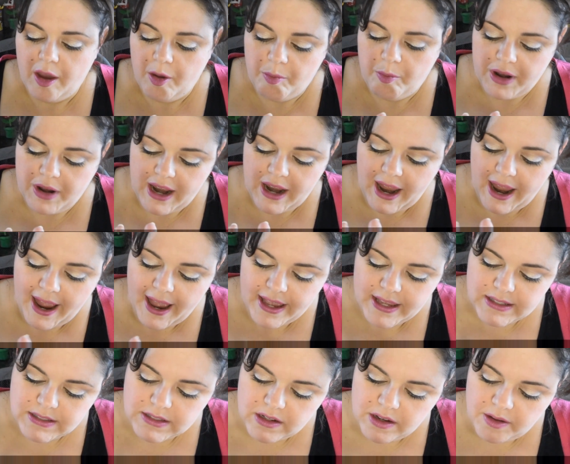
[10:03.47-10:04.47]
But it
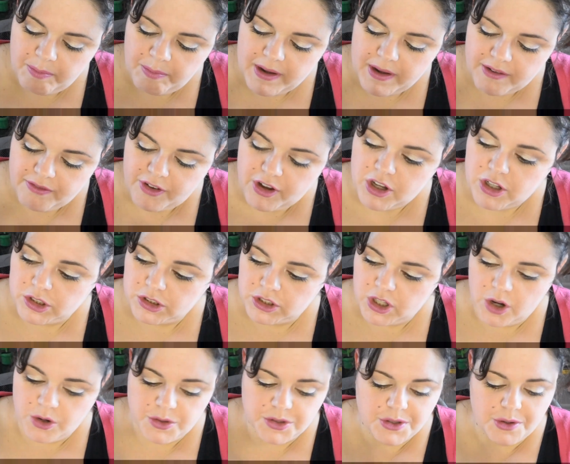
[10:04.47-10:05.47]
has a bit of a
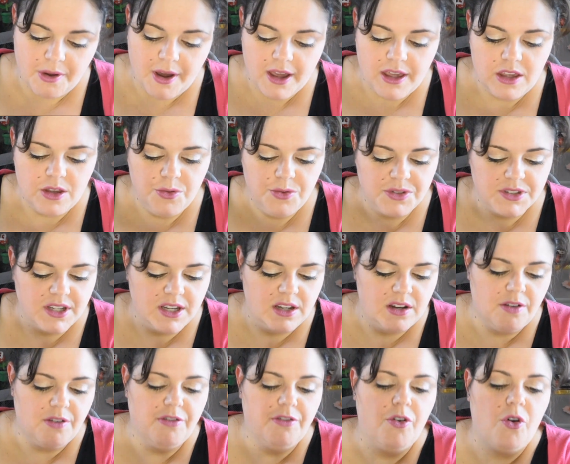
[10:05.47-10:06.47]
glow. So I use
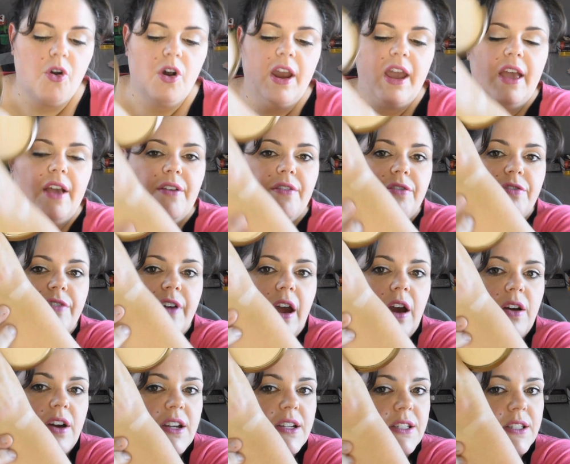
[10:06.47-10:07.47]
it for a
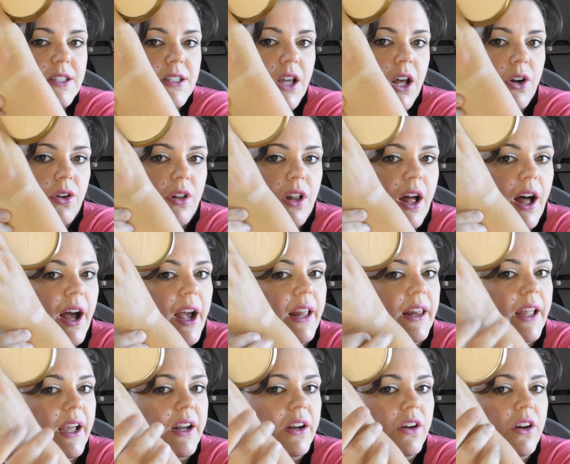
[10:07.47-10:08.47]
very subtle
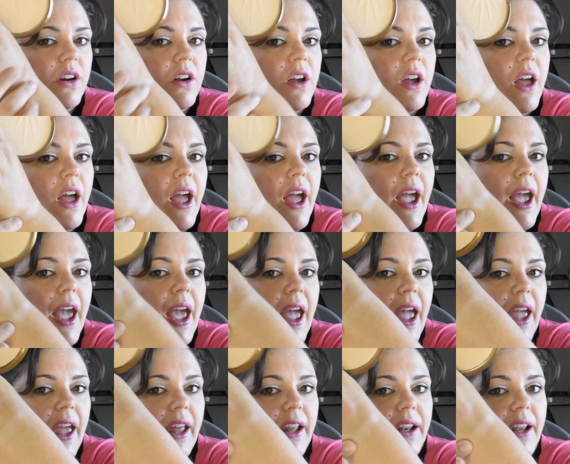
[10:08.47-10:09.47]
highlighter.
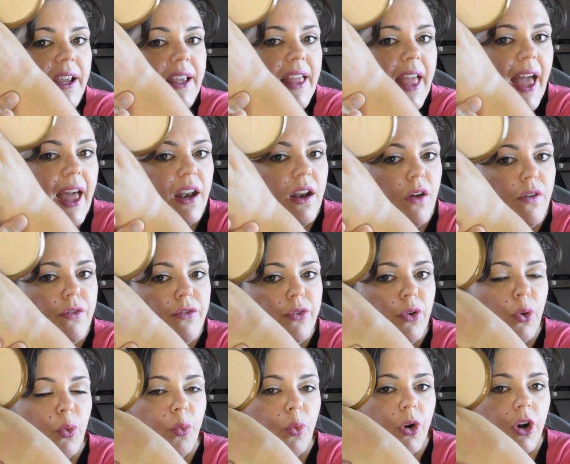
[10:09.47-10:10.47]
And again, for
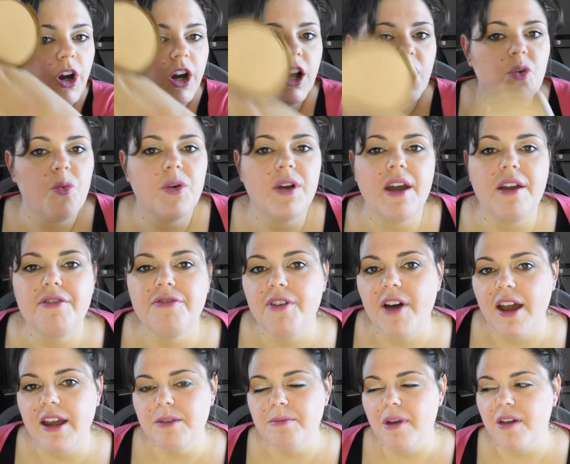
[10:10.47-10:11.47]
work, when I
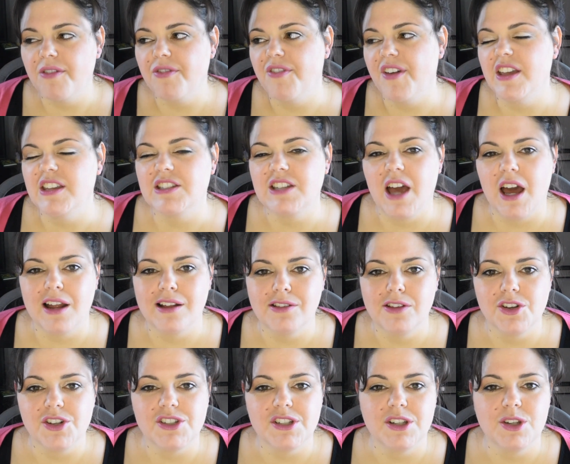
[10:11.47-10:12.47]
find my face kind of
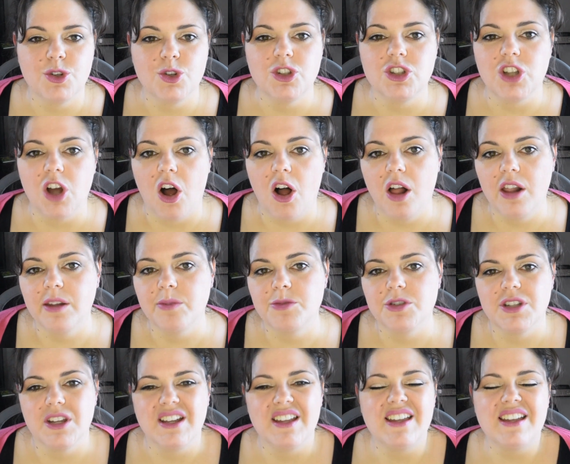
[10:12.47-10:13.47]
looks a little dull, I'm
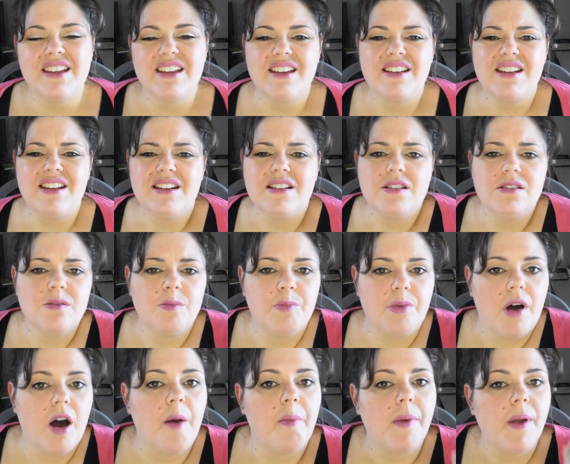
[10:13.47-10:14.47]
just like, I need a little
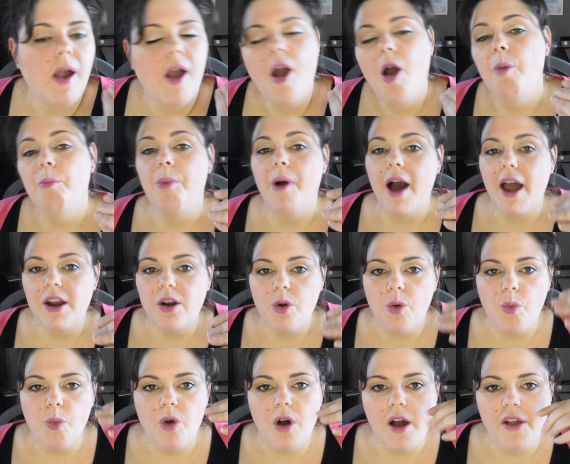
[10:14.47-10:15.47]
pop. But I
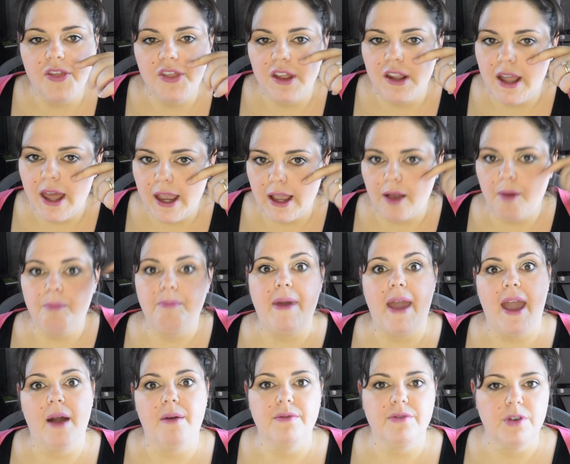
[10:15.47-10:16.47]
don't want the like
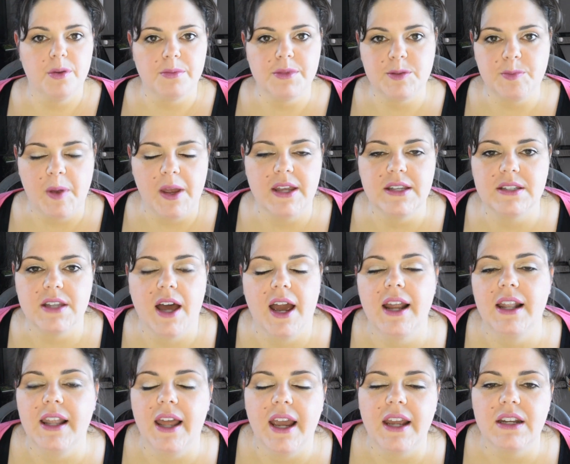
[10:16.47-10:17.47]
Bam from Space
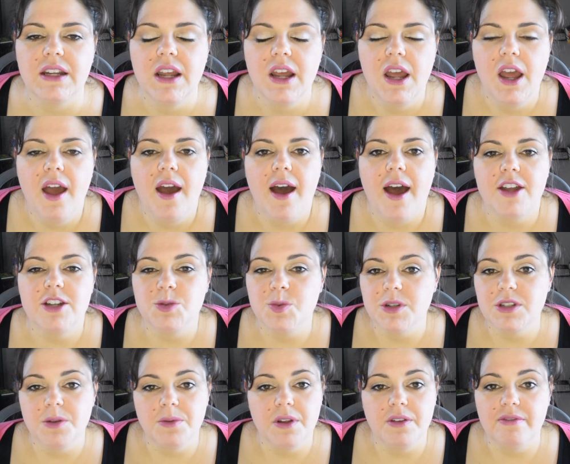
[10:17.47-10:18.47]
highlight. I just want
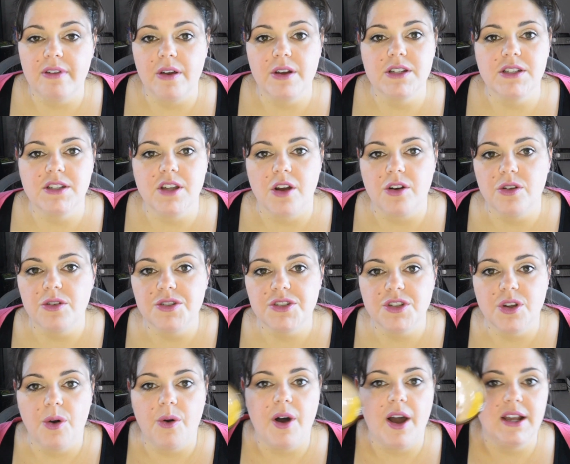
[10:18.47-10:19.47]
something very subtle.
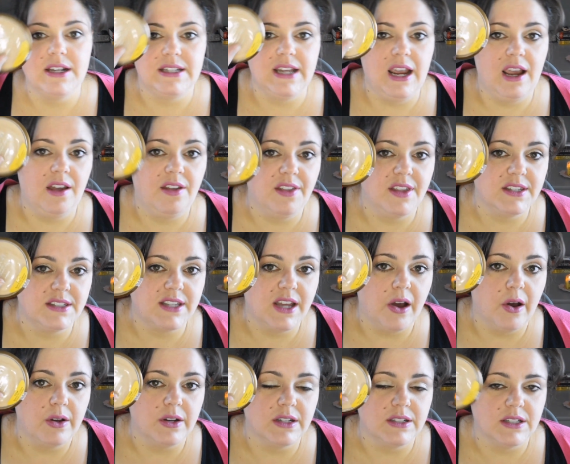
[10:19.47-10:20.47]
So I take this
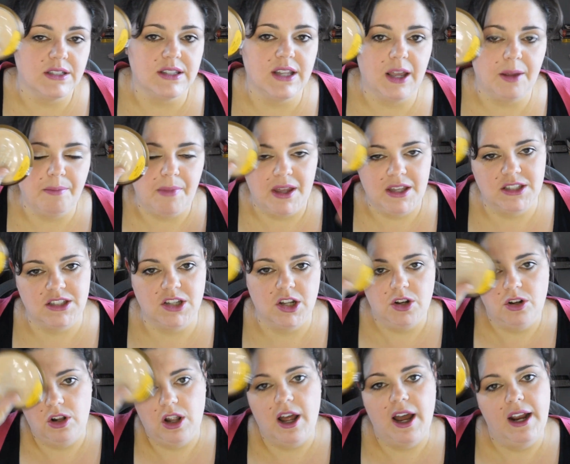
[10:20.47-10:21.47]
out. This is like my
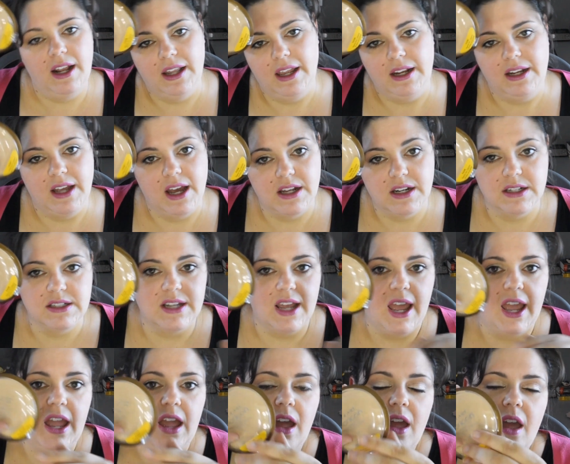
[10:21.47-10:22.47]
subtle highlight kind of
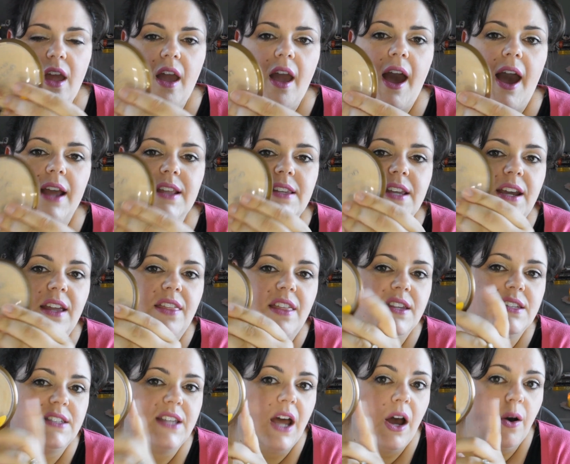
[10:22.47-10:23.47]
day. I take
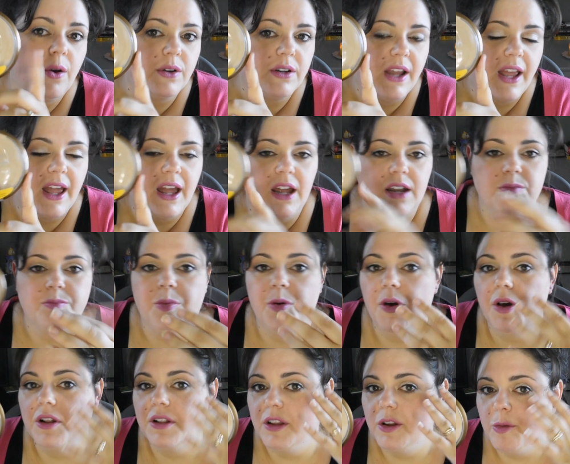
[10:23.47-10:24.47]
this out and
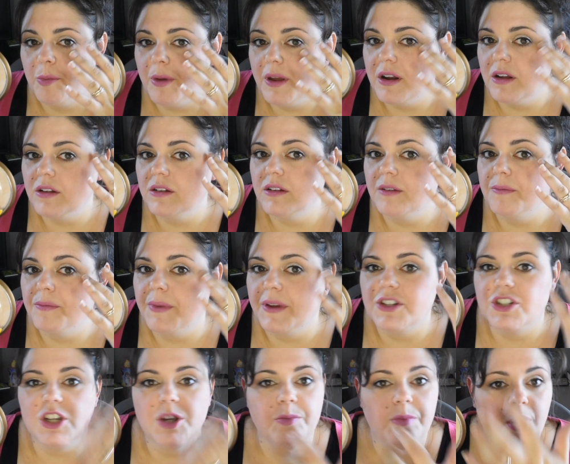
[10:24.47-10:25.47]
put a little bit on my
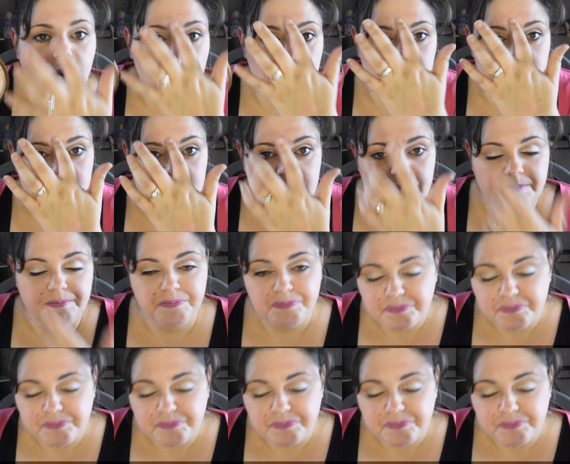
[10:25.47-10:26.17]
cheekbones.